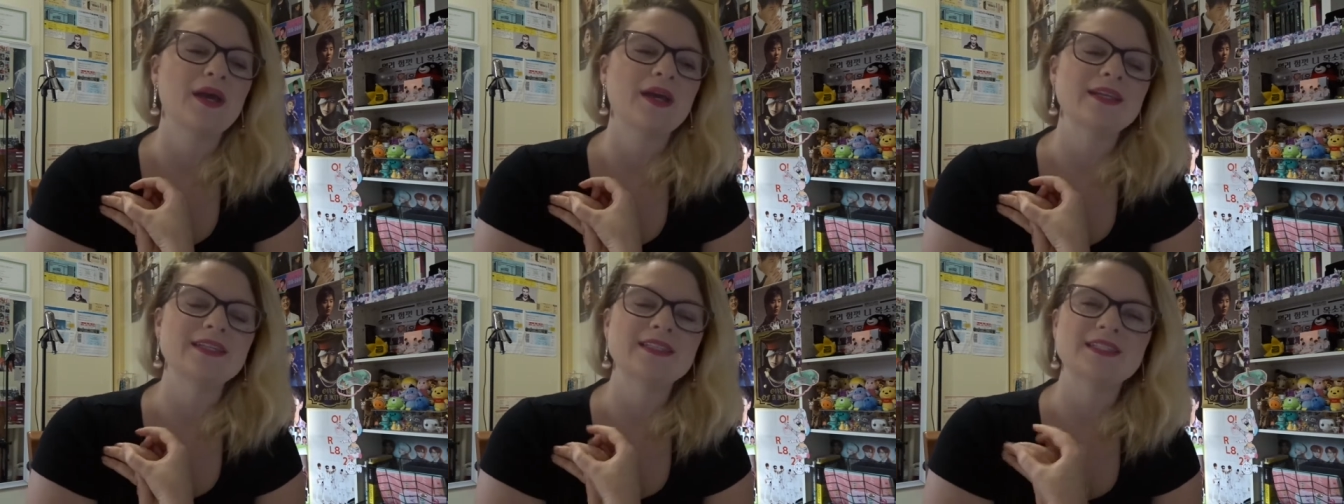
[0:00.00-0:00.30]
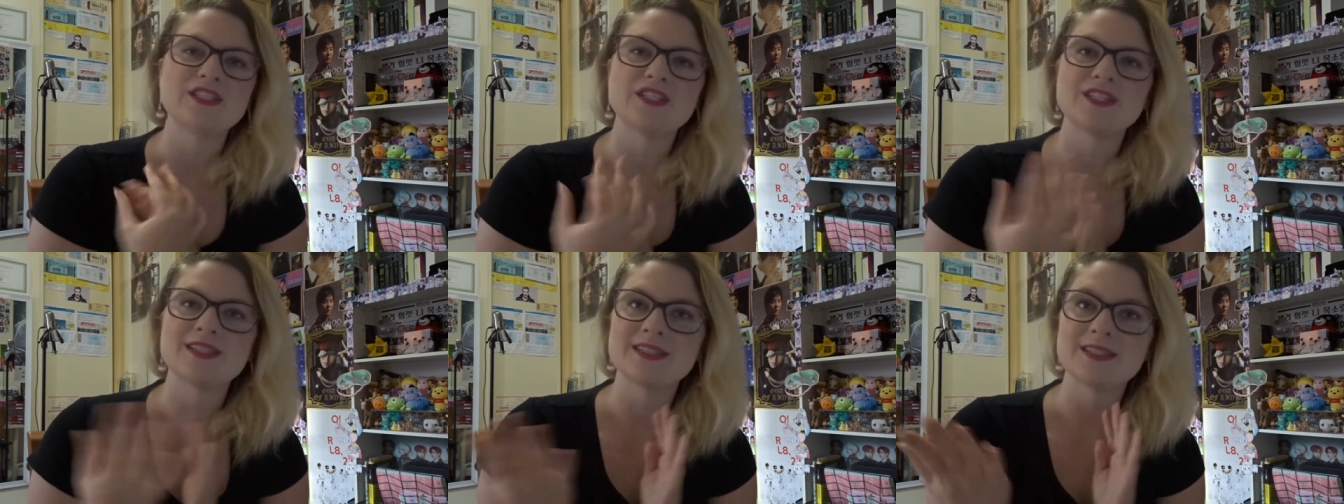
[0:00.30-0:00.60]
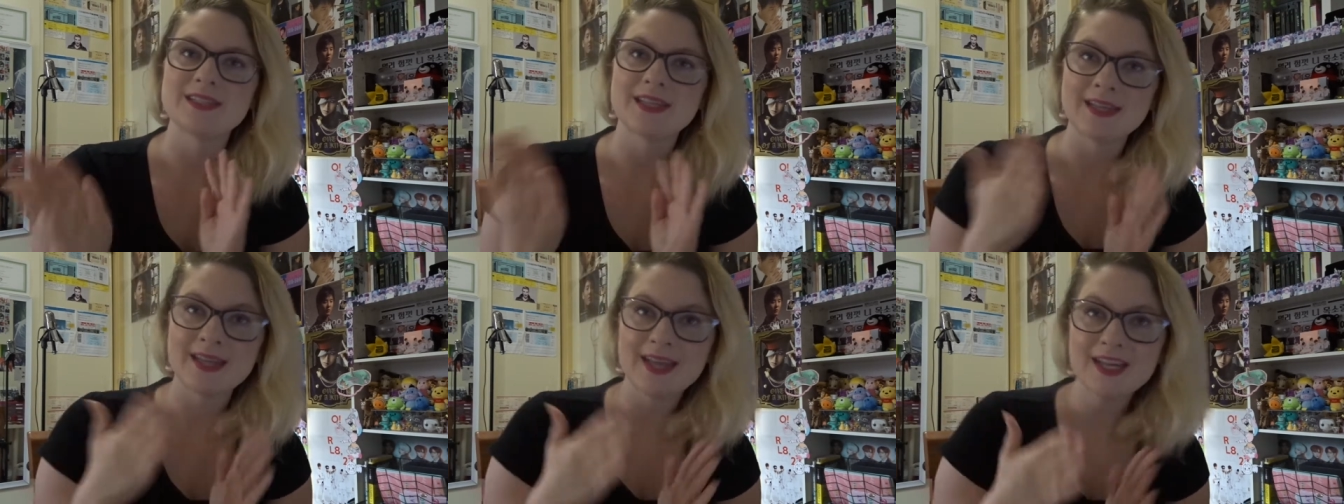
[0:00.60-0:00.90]
it's
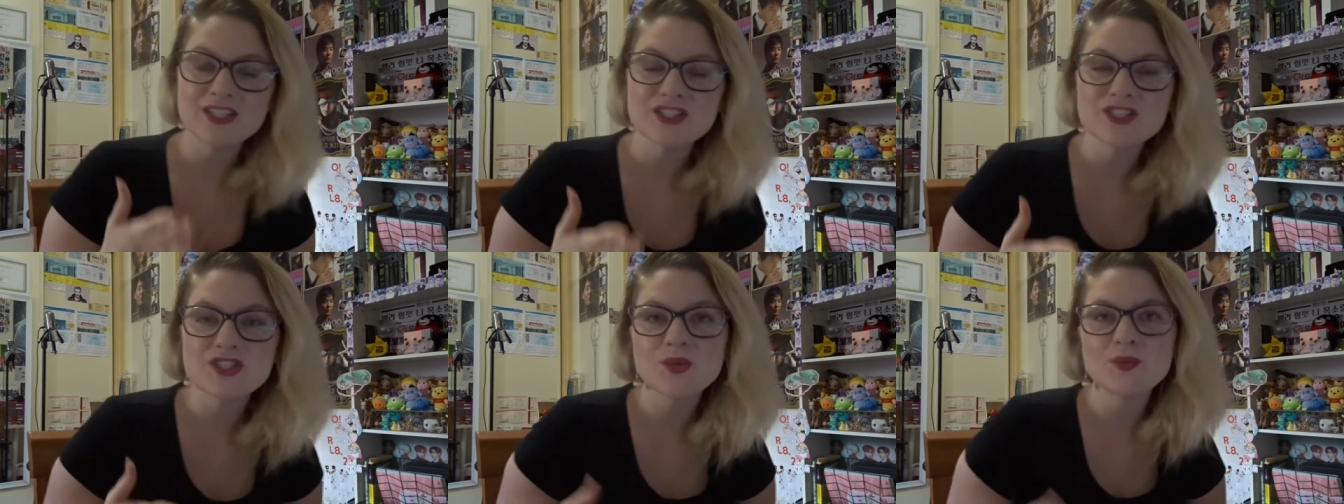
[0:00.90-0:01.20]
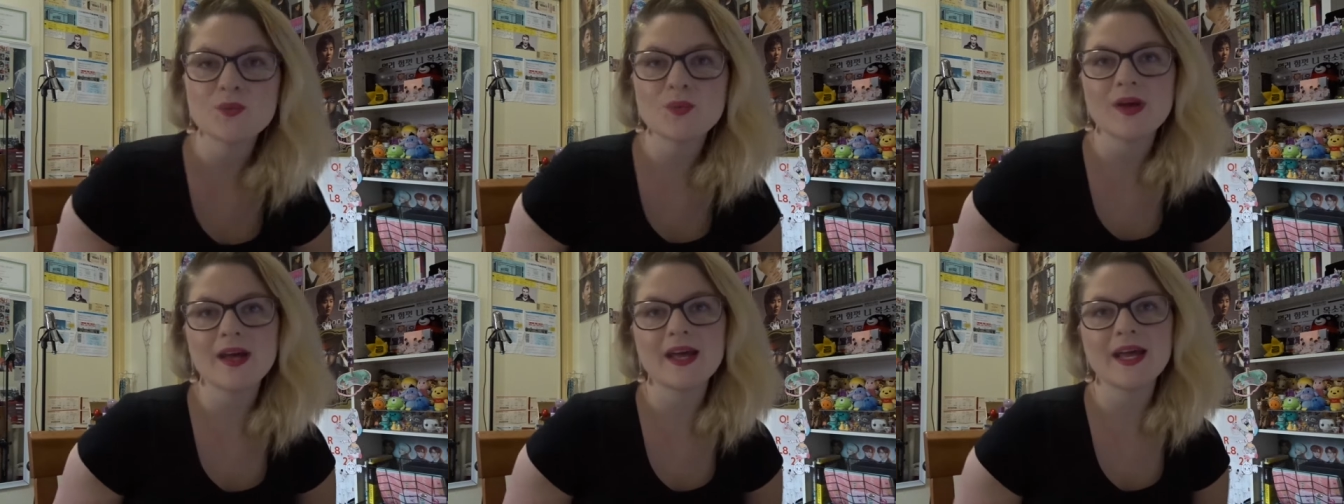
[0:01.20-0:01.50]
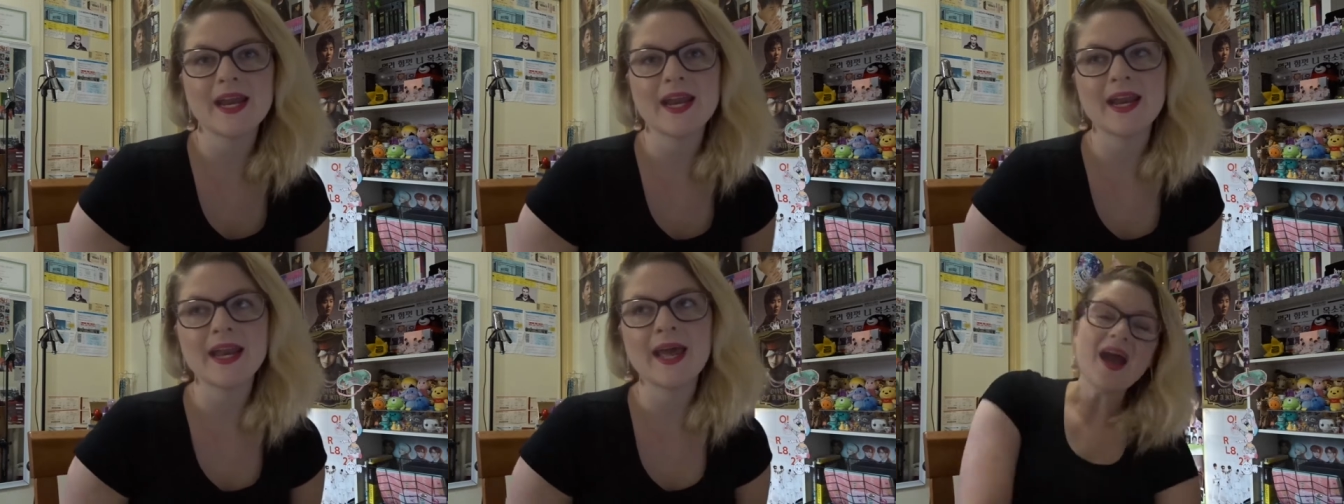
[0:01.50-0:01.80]
just an extra
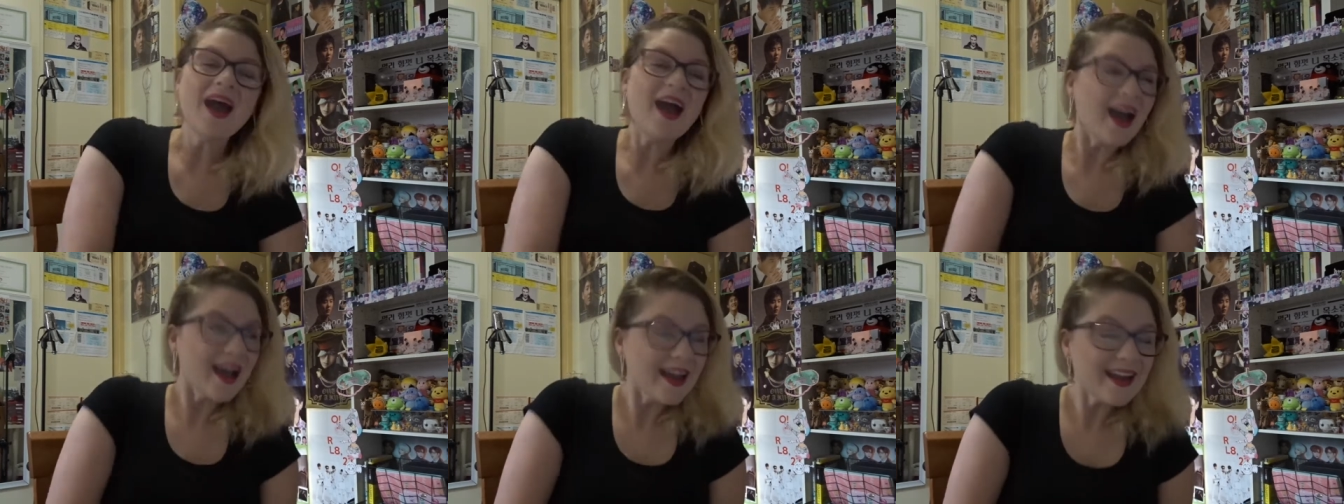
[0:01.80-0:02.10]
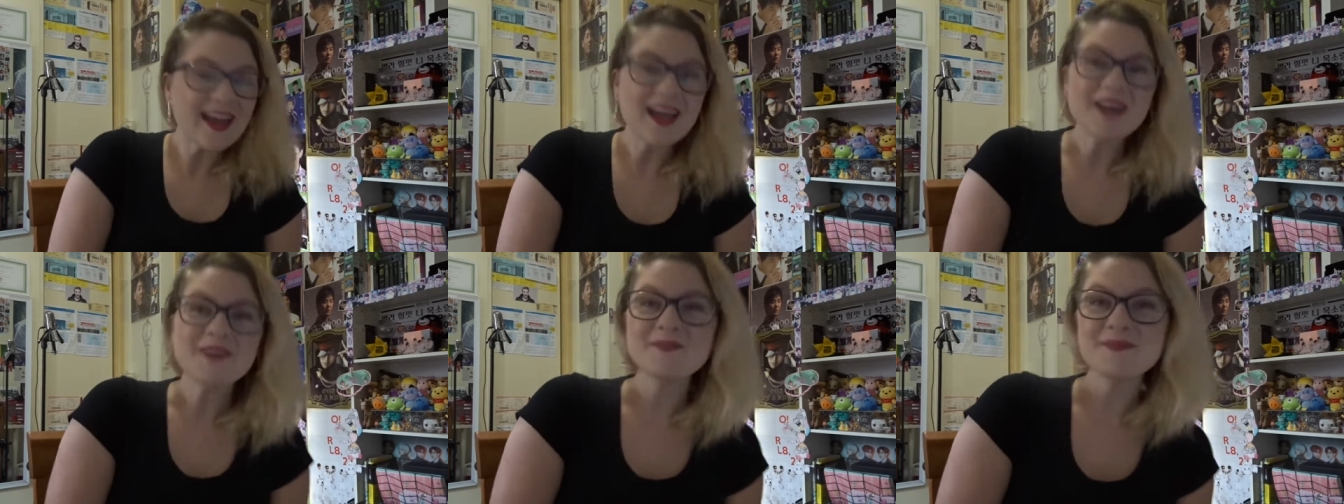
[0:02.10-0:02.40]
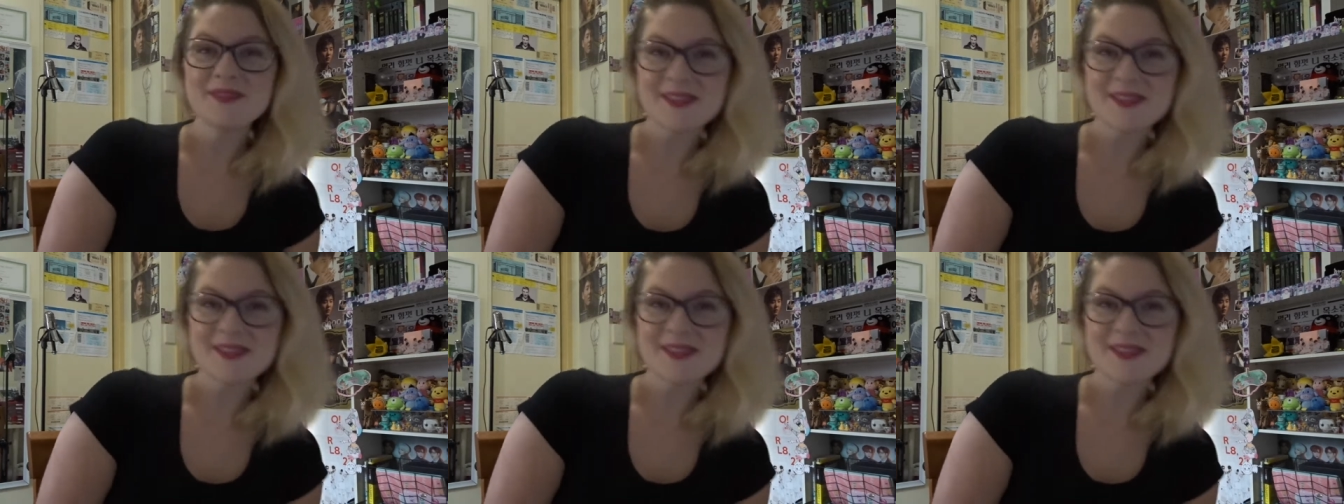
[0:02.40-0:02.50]
one. I am